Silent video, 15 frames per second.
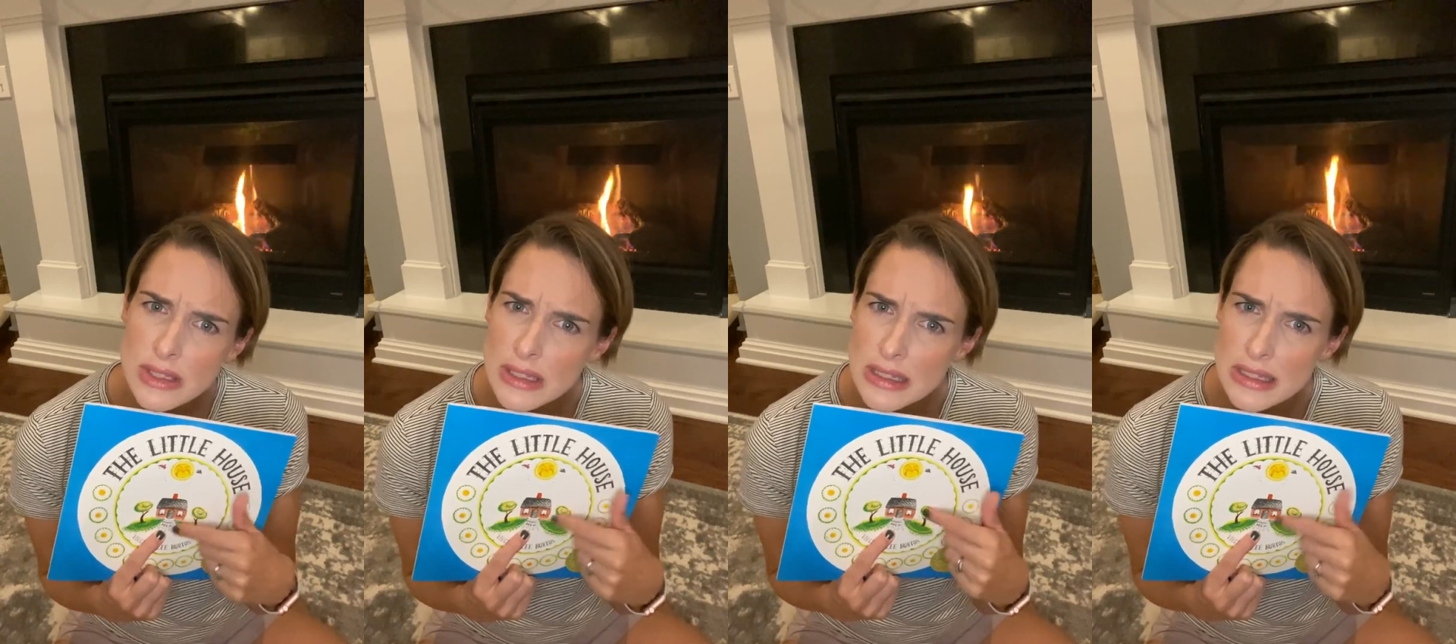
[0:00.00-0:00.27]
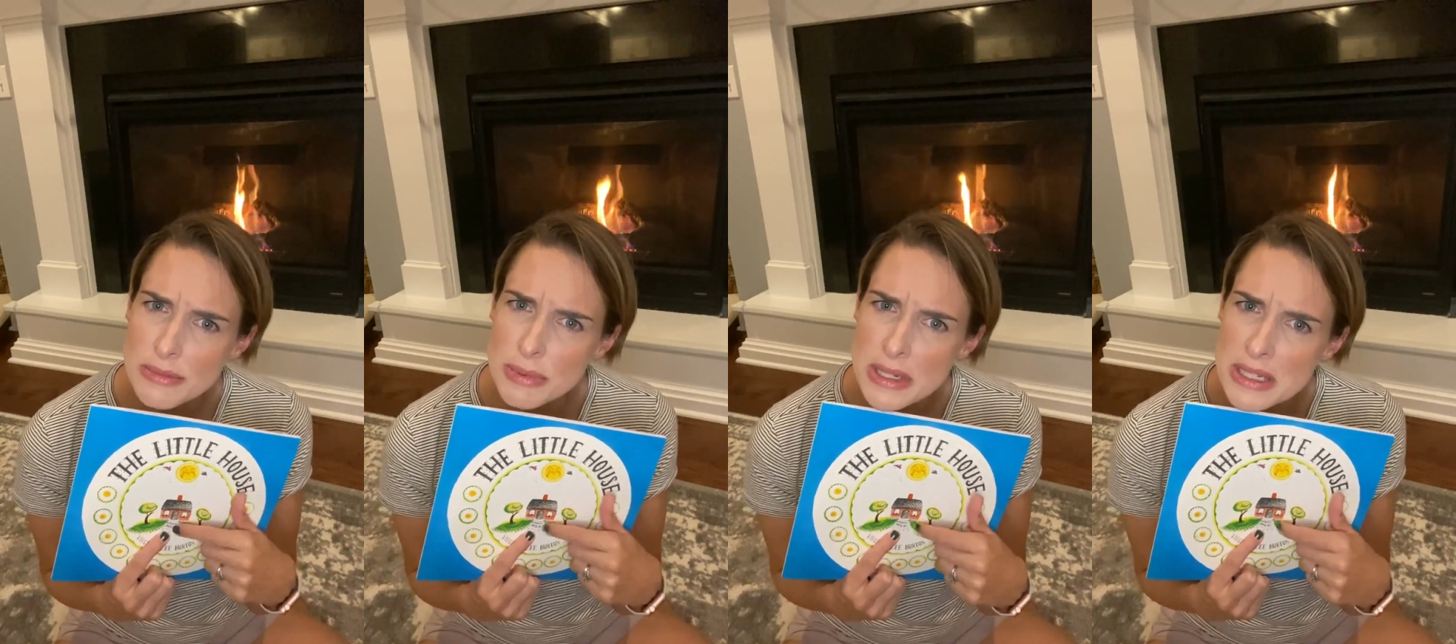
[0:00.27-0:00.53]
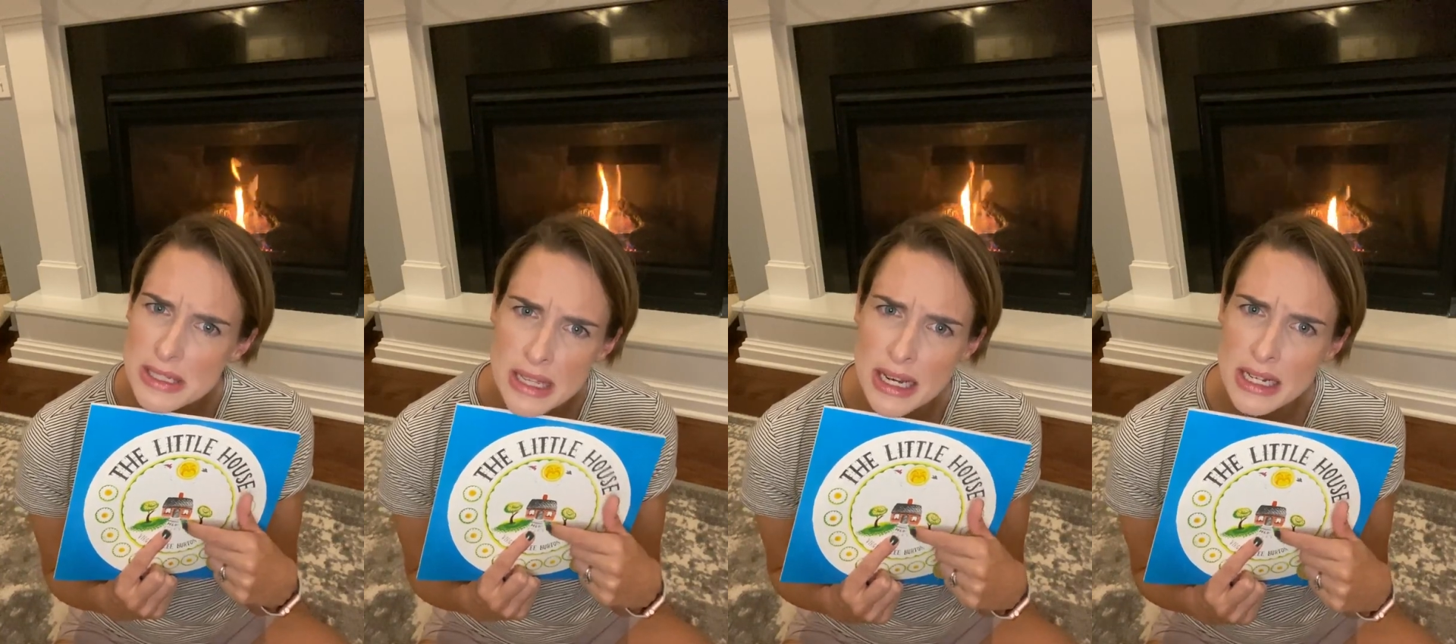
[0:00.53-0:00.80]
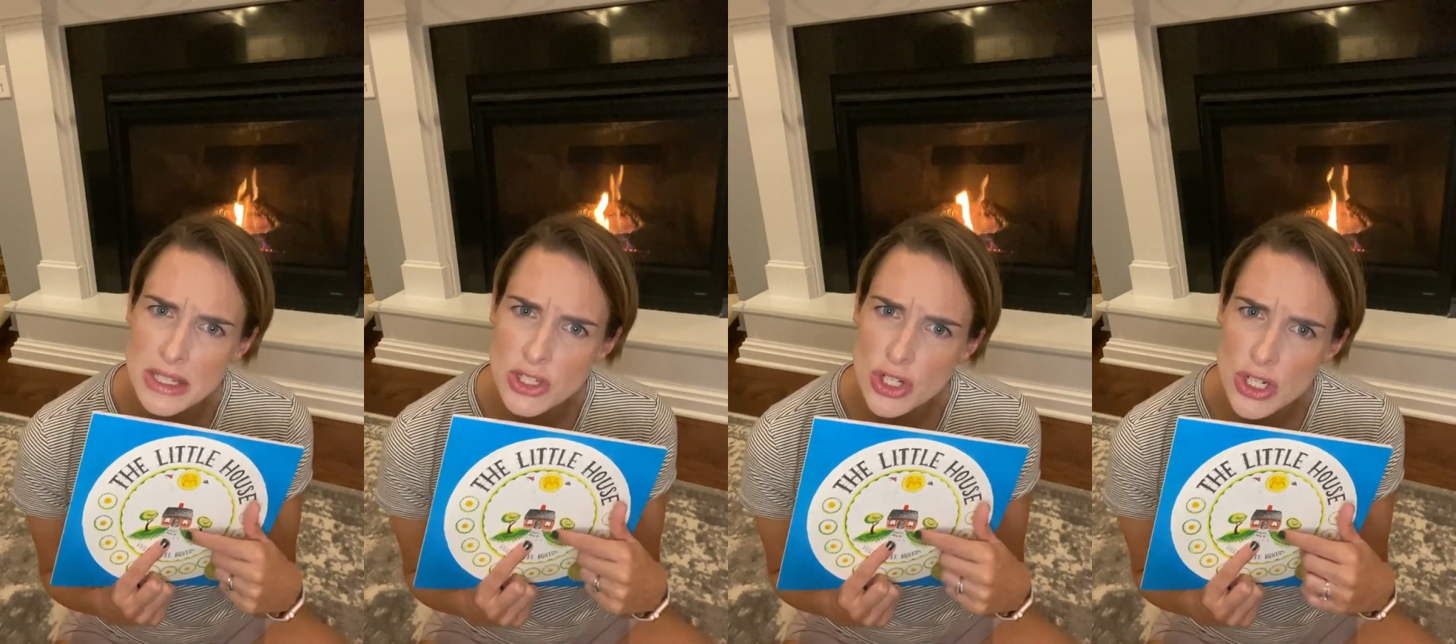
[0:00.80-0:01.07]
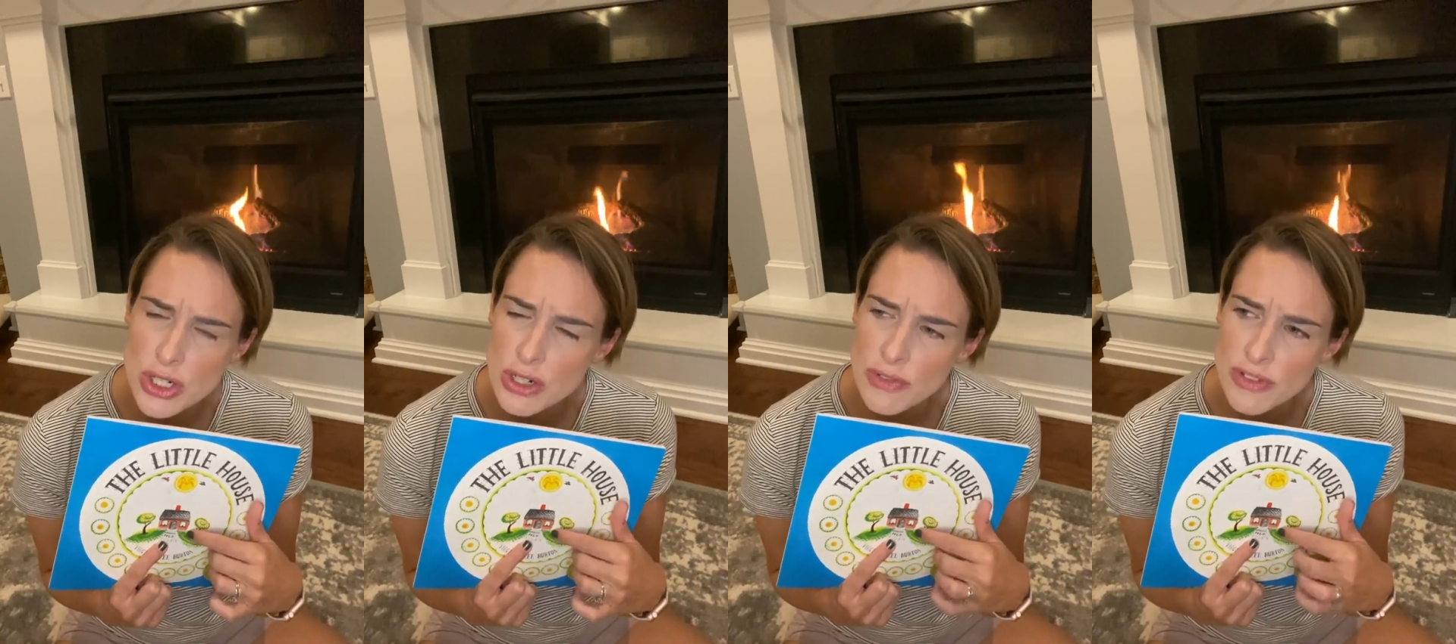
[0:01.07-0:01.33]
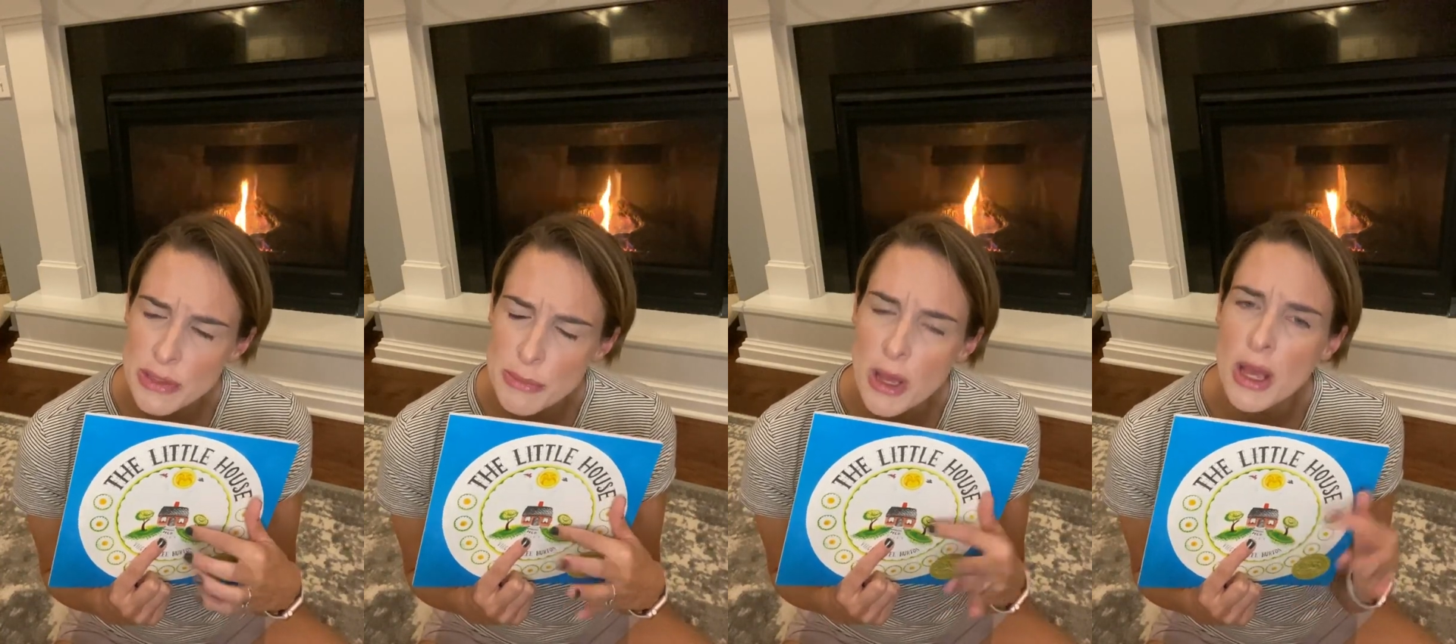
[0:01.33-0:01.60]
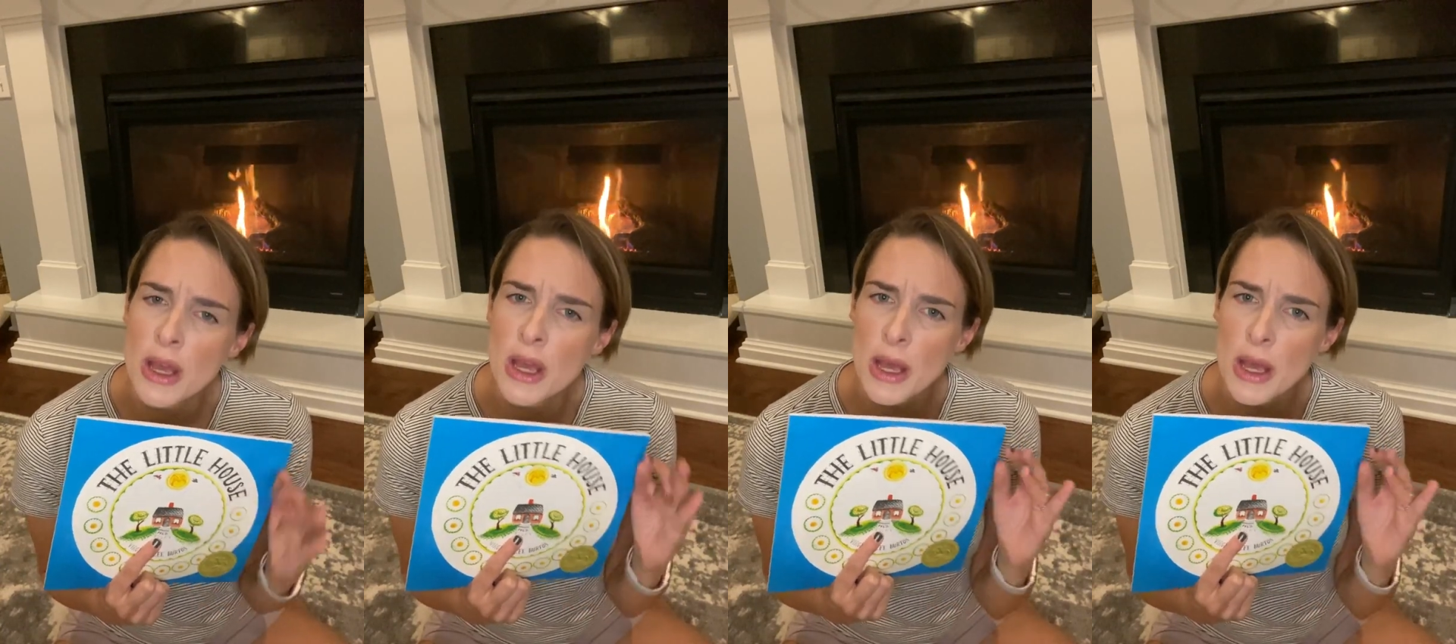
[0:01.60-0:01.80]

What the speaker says: has been assigned the gender of female.